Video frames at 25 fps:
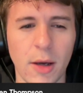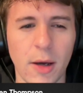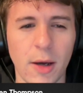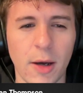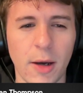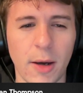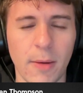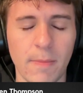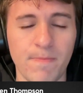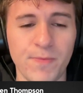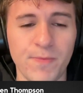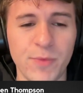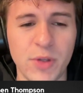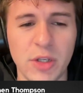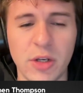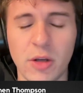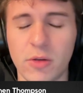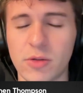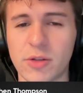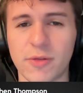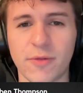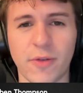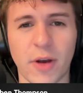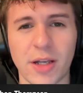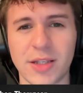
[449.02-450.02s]
you know,
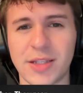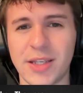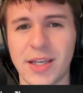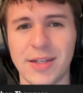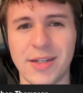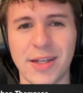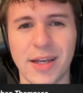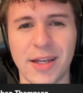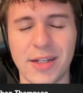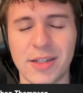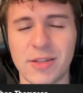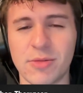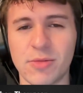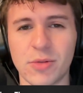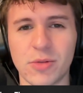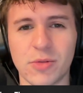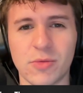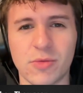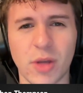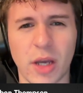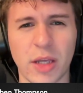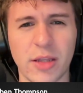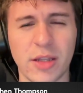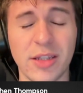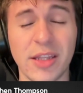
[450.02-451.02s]
Savasi Dennis
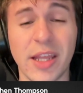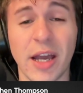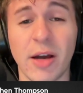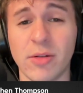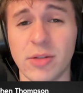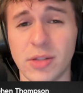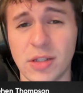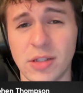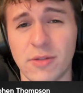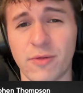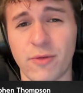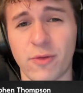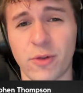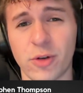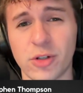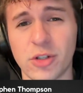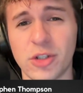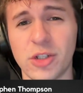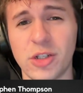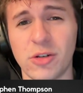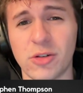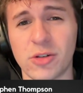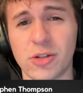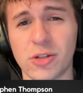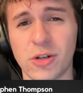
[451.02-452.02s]
was, I think that was his
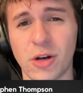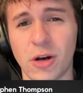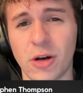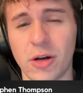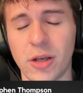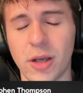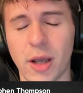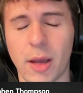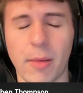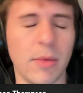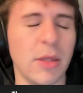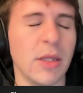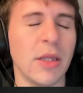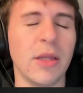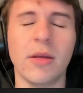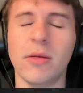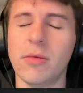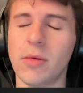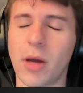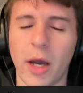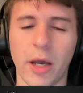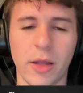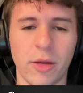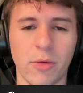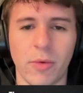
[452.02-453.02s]
first year starting. I mean,
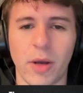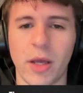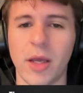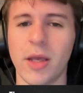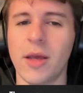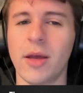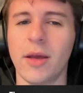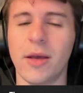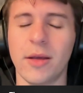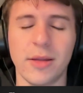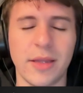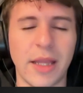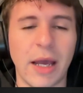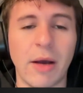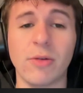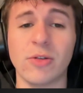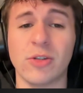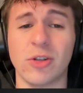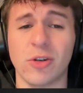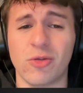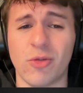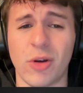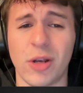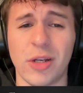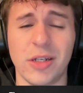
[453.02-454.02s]
either way, that
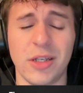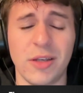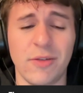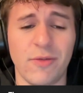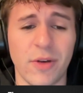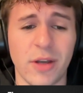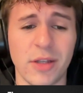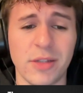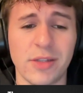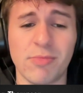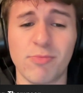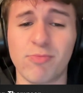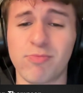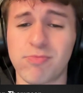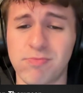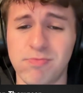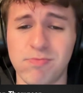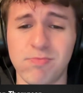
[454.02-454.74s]
was a great defense.